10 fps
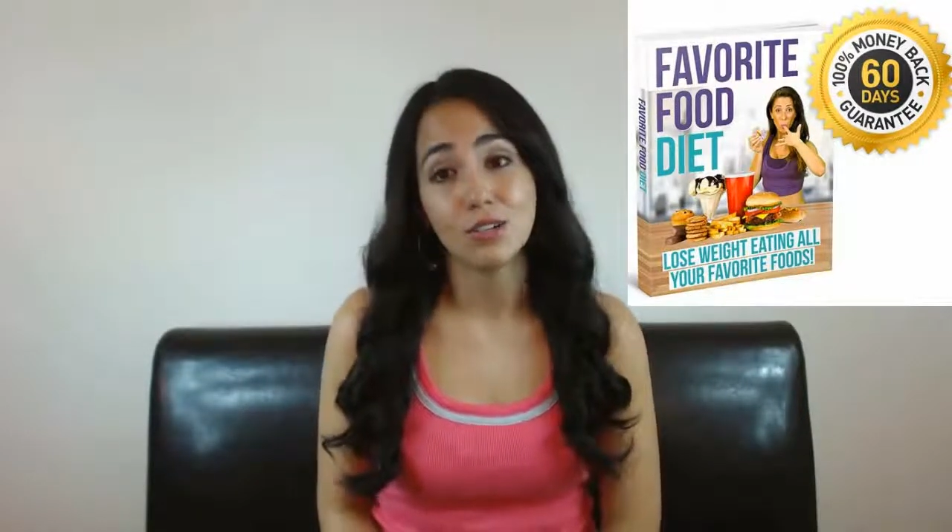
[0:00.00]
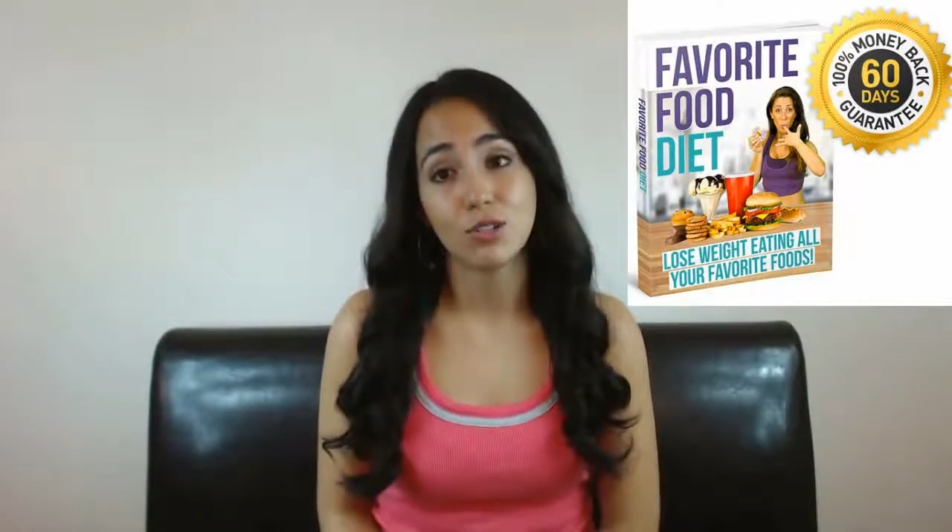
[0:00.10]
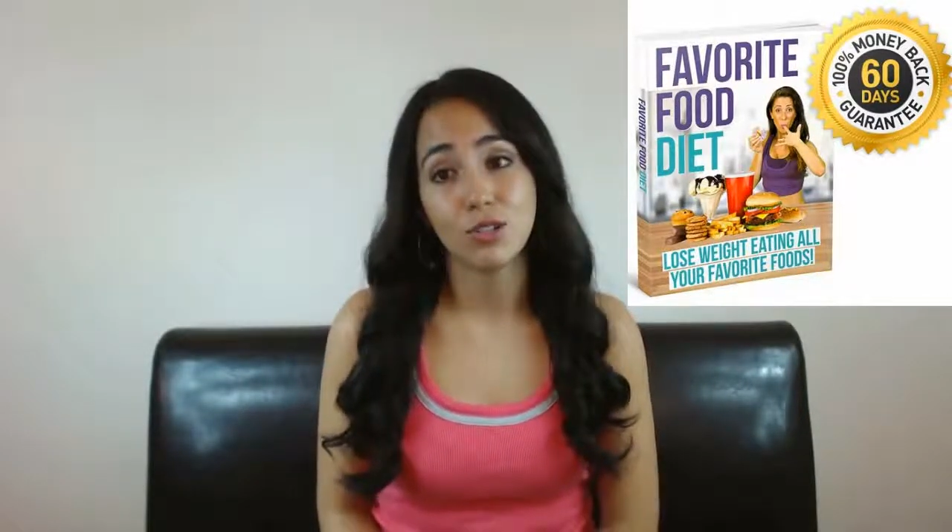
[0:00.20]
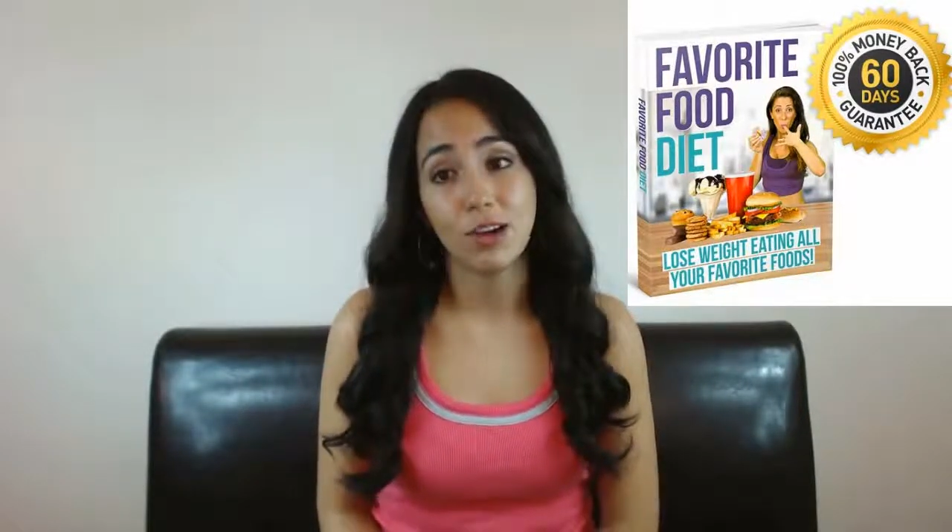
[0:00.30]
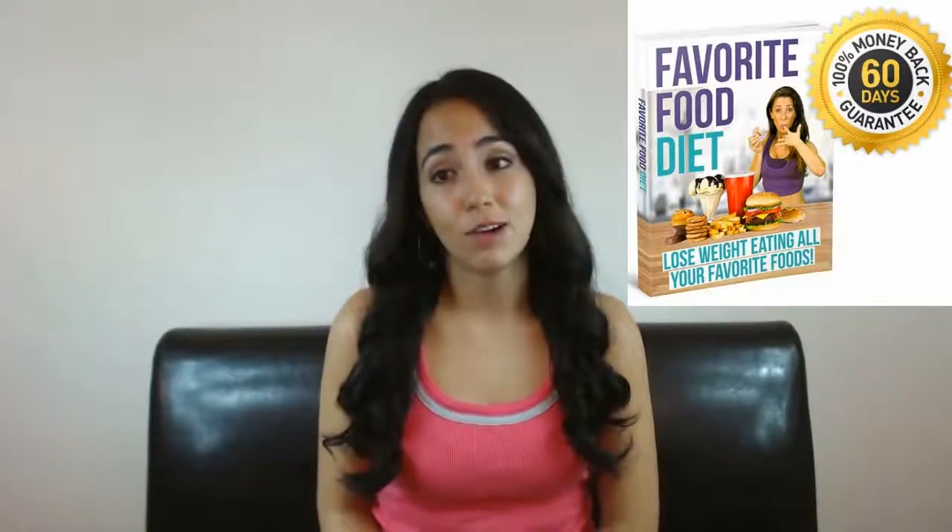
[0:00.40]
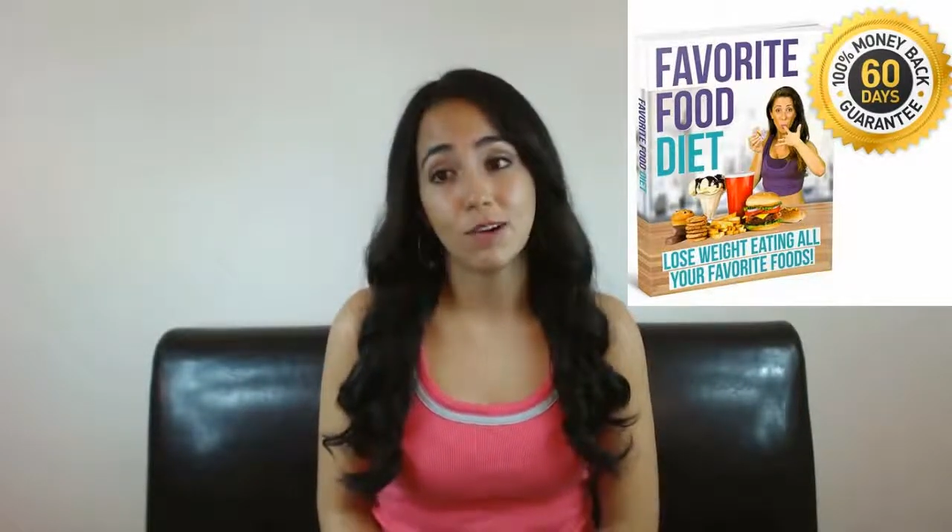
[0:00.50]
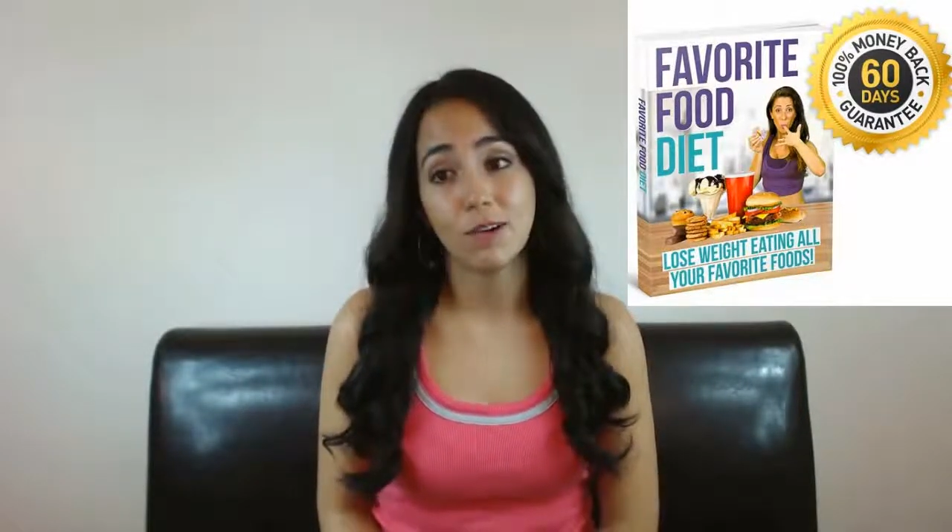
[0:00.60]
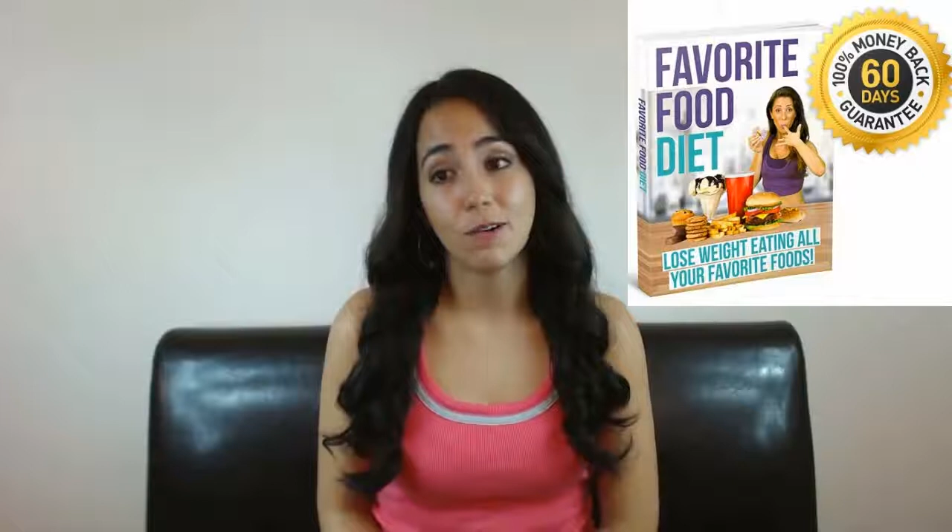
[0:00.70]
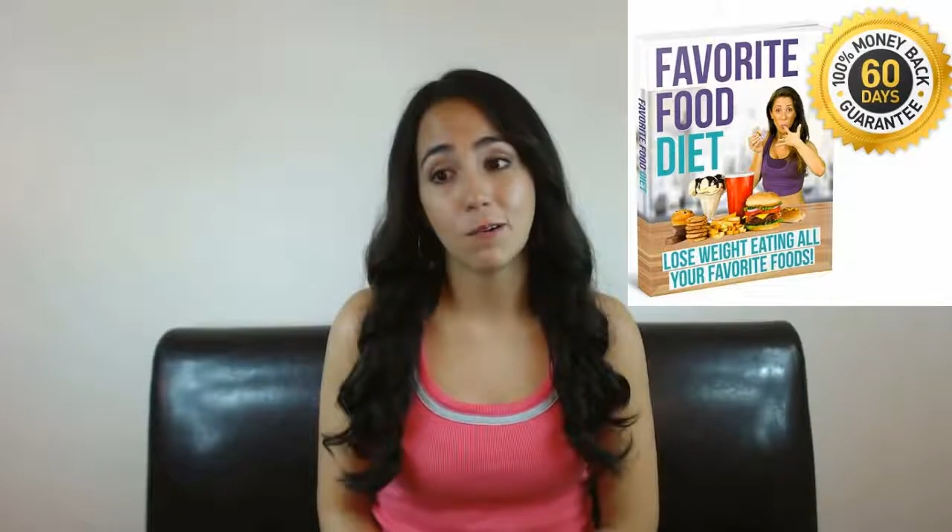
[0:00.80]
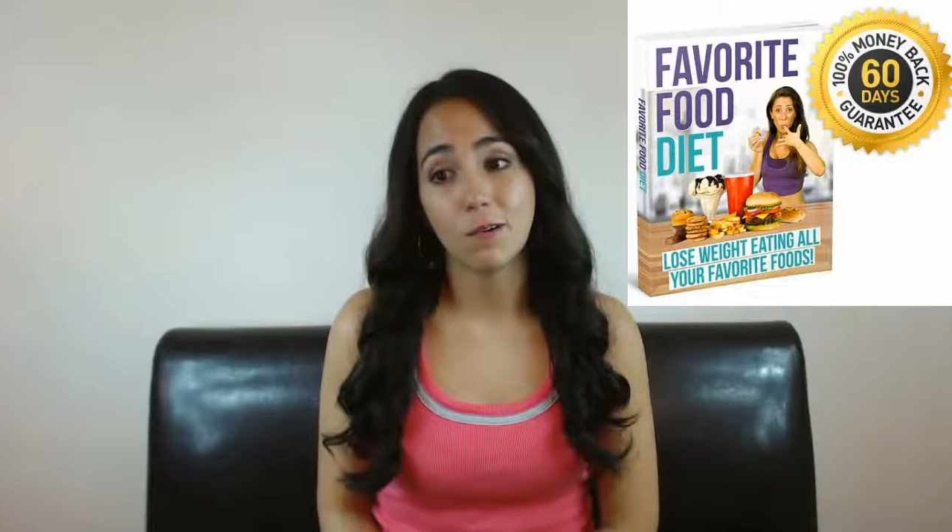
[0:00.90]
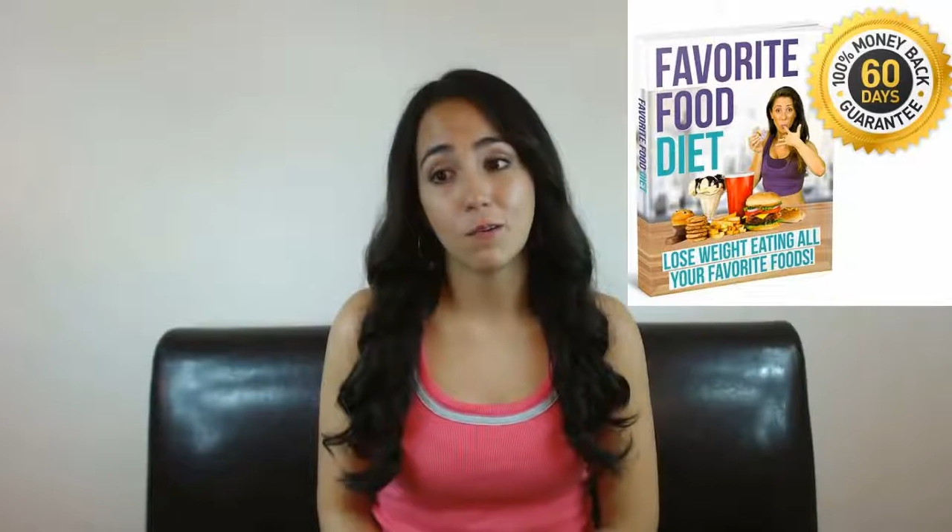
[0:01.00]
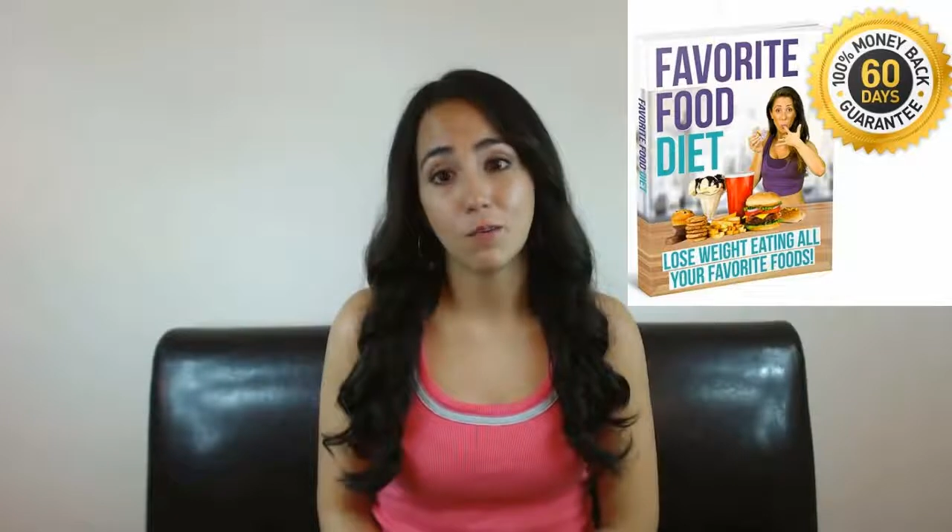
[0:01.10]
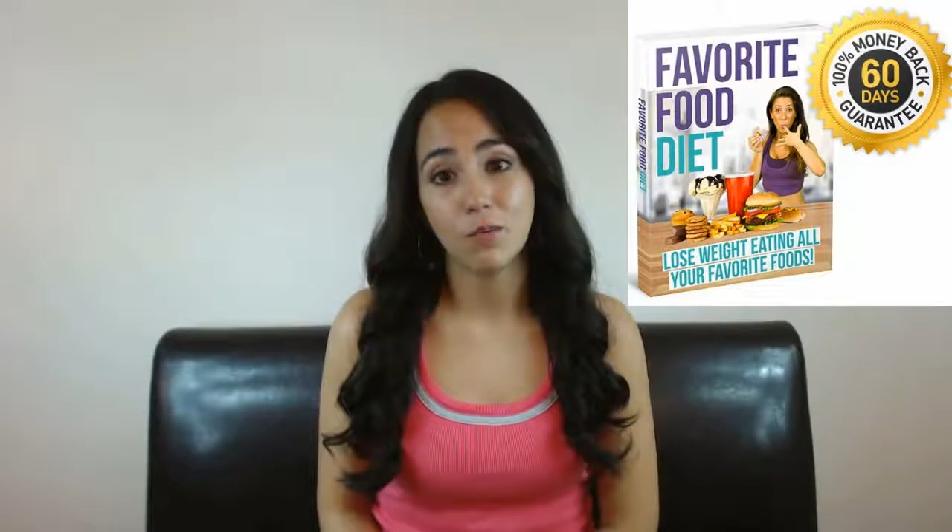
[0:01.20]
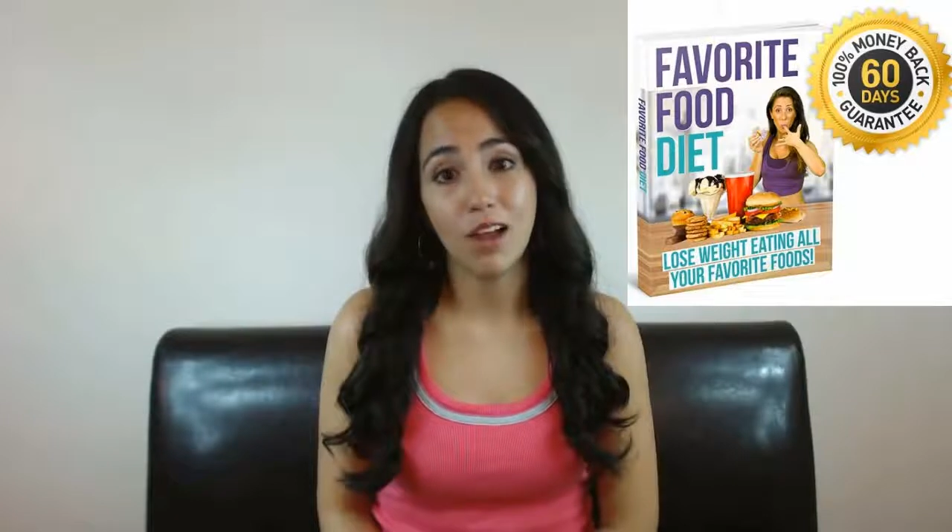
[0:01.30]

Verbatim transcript: So